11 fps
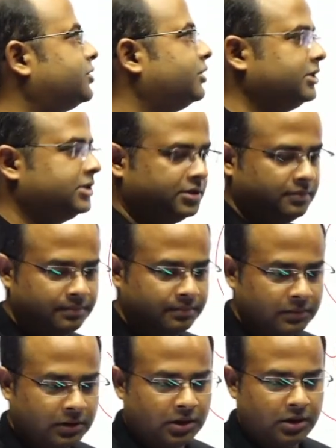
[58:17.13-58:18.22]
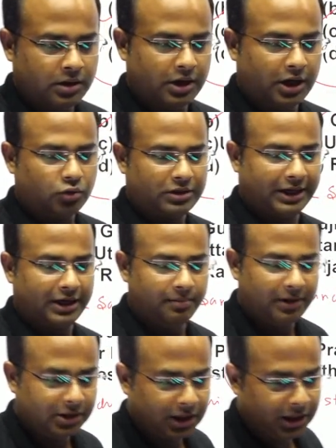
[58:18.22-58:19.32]
region. Now tell me
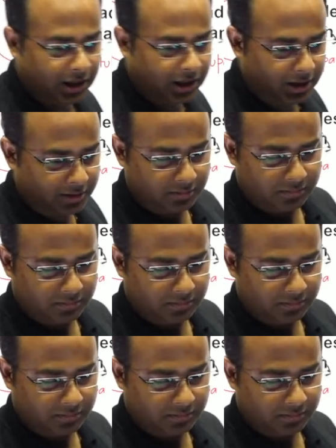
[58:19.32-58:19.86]
the color.